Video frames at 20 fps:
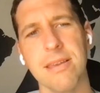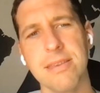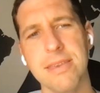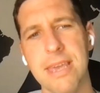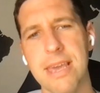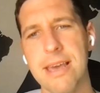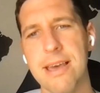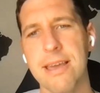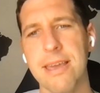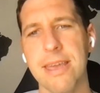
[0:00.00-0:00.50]

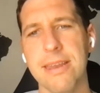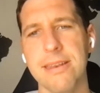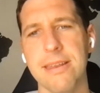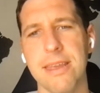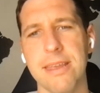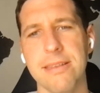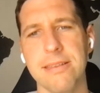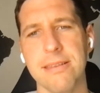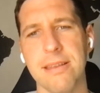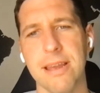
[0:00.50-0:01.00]
Yeah,
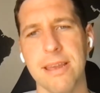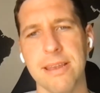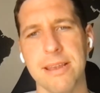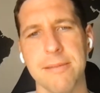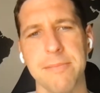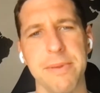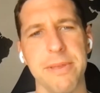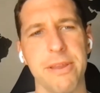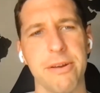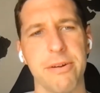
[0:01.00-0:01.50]
and I
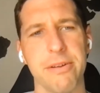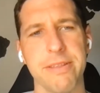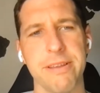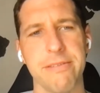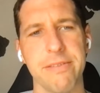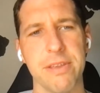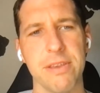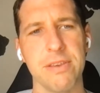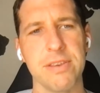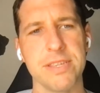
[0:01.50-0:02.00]
completely agree with
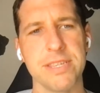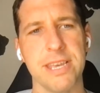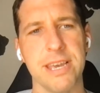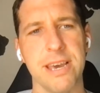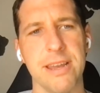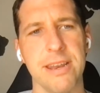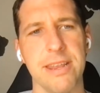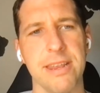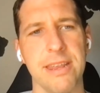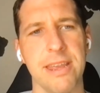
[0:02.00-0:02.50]
everything you
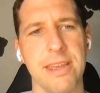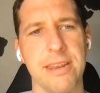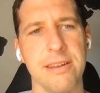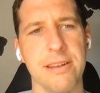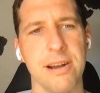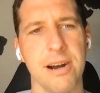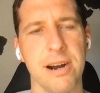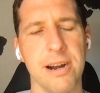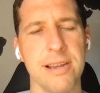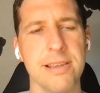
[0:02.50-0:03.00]
said. And
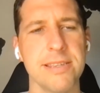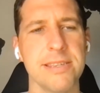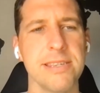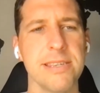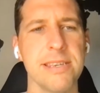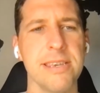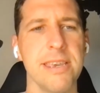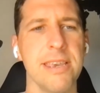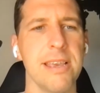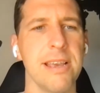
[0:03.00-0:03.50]

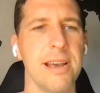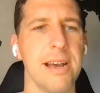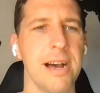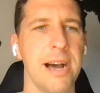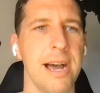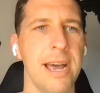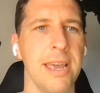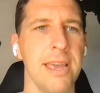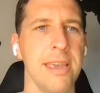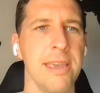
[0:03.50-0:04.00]
honestly,
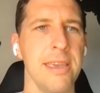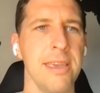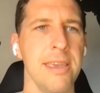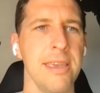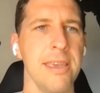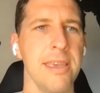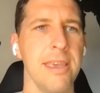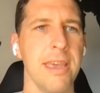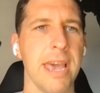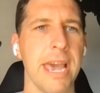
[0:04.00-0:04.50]

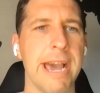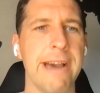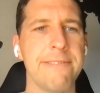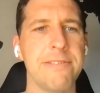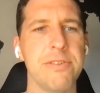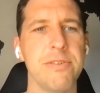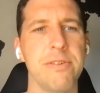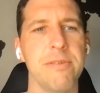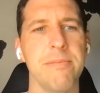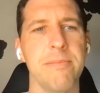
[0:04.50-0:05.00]
I have
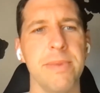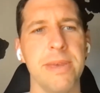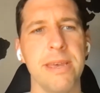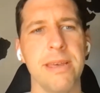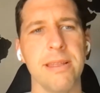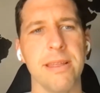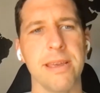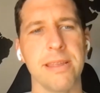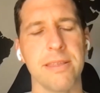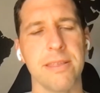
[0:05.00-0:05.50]
to
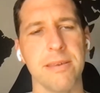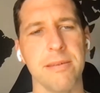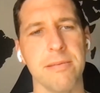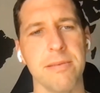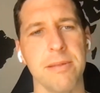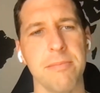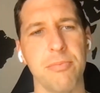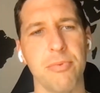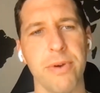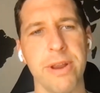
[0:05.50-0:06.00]
admit, like the
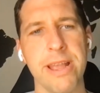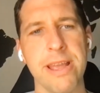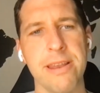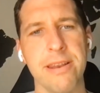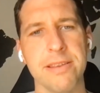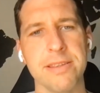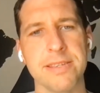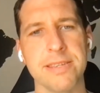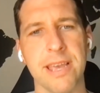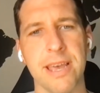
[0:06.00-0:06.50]
brand
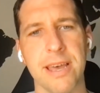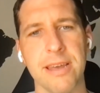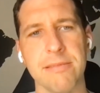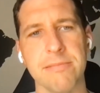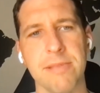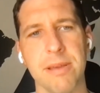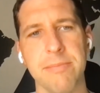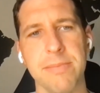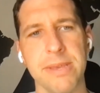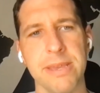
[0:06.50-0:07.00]
is
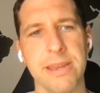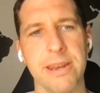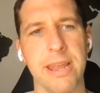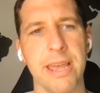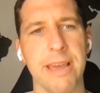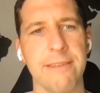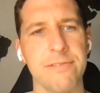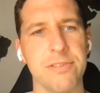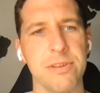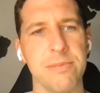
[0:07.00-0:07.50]
at 1.5
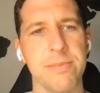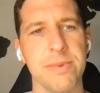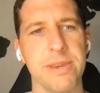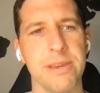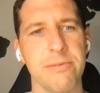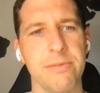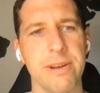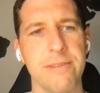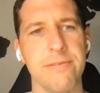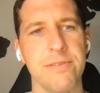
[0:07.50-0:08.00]
million, 2
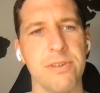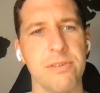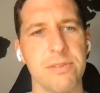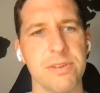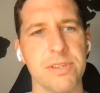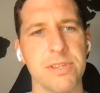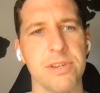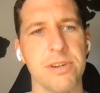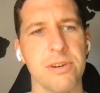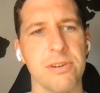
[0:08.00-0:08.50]
million revenue or
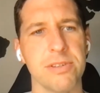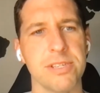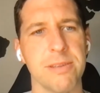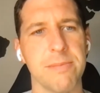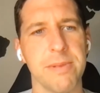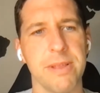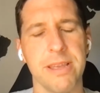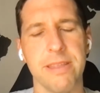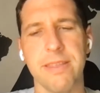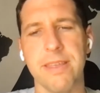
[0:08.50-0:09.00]
so,
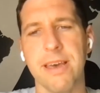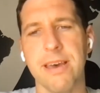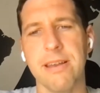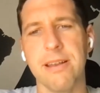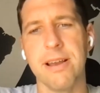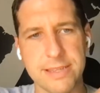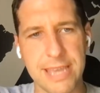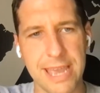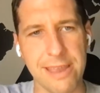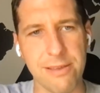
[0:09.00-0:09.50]
something like that.
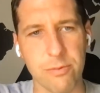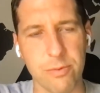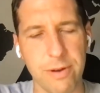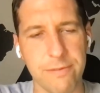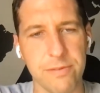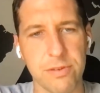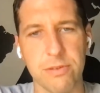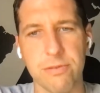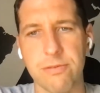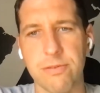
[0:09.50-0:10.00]
That's annual
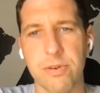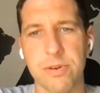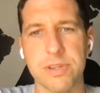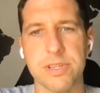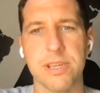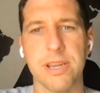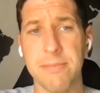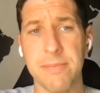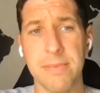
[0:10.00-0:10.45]
revenue, of course.